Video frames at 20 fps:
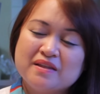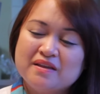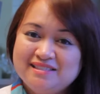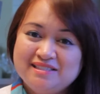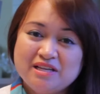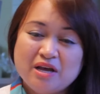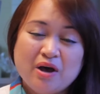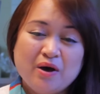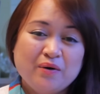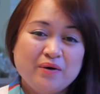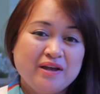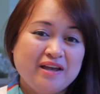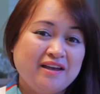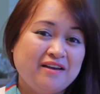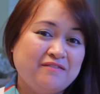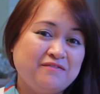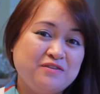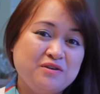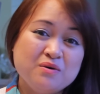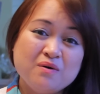So
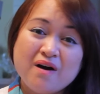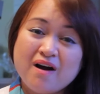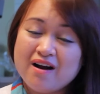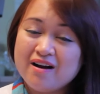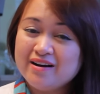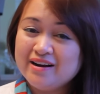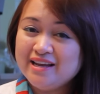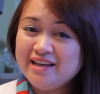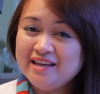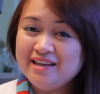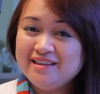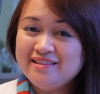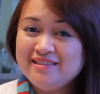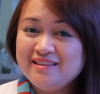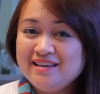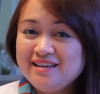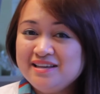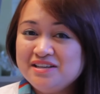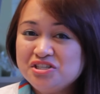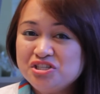if you are in
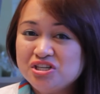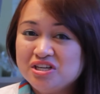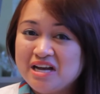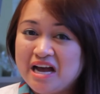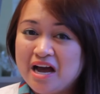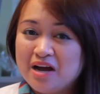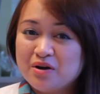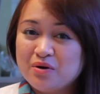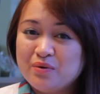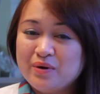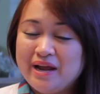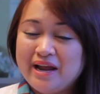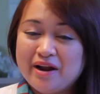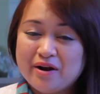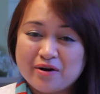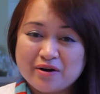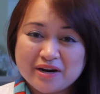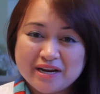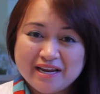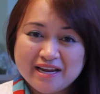the Chicago
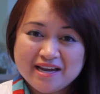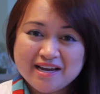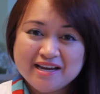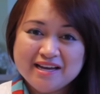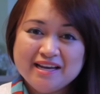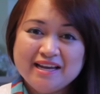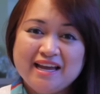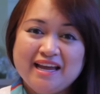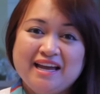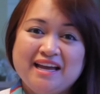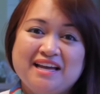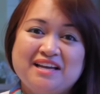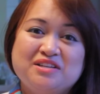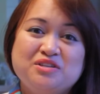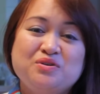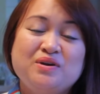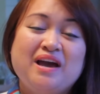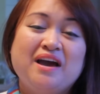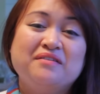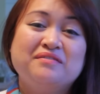area
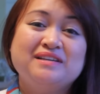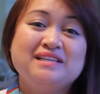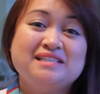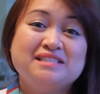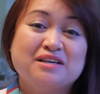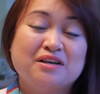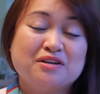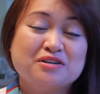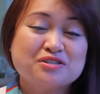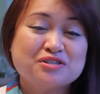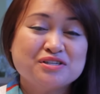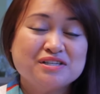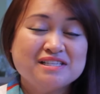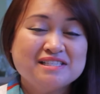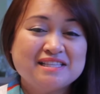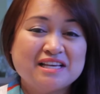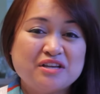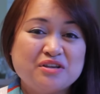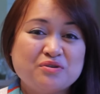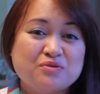and you have any Dollar
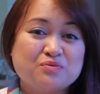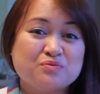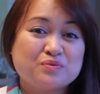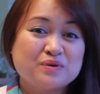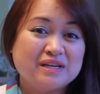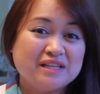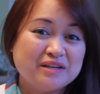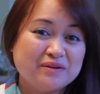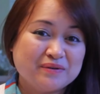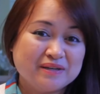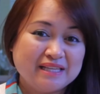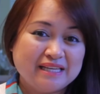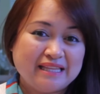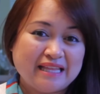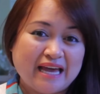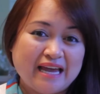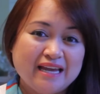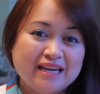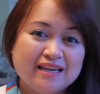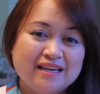Trees that you really, really
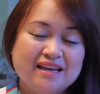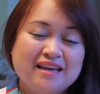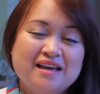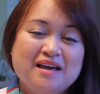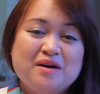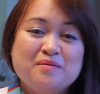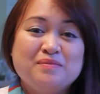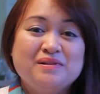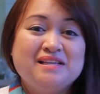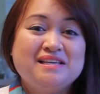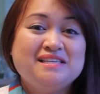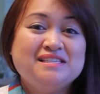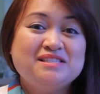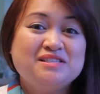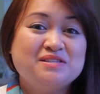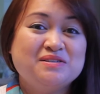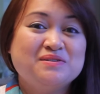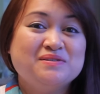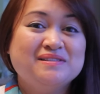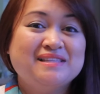like, please
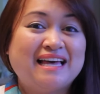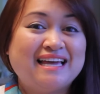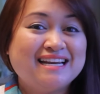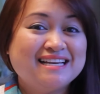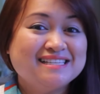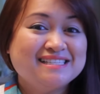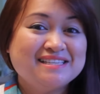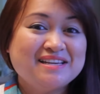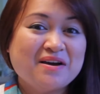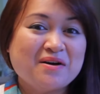do let us